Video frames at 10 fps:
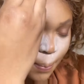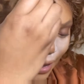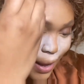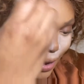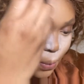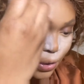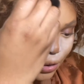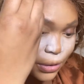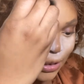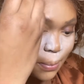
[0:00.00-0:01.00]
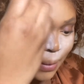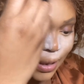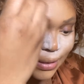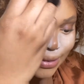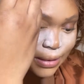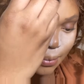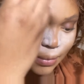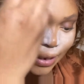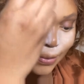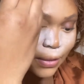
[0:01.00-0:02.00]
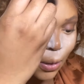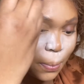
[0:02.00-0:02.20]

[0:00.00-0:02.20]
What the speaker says: power to make it seem like they're